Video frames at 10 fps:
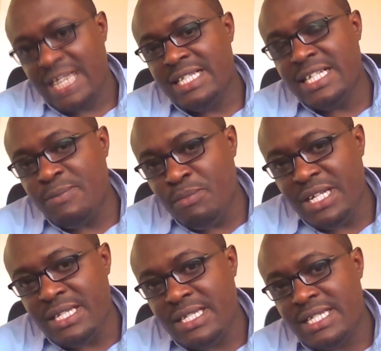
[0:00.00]
This
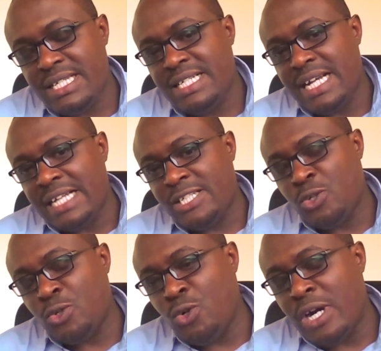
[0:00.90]
means Charles
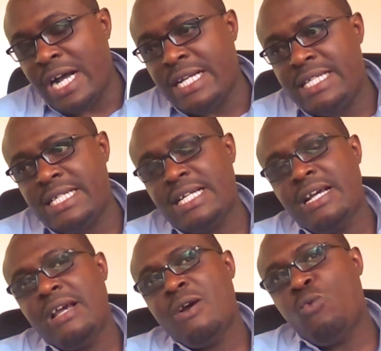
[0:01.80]
should look at
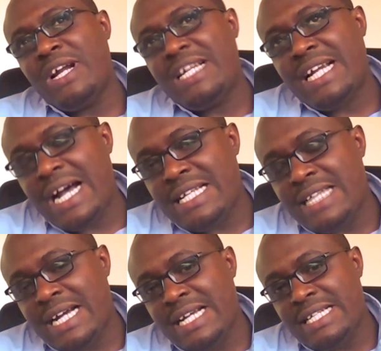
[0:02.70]
what
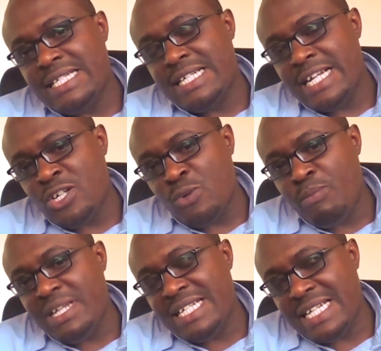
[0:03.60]
other incidental
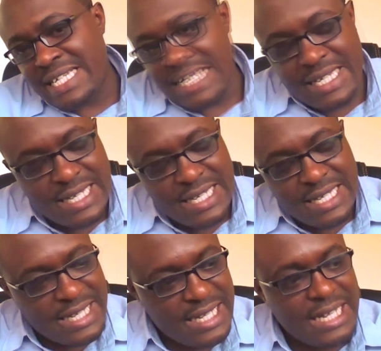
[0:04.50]
businesses
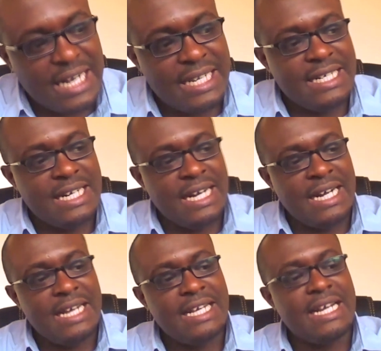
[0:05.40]
that
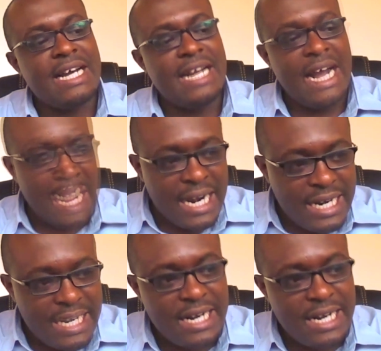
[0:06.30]
he can add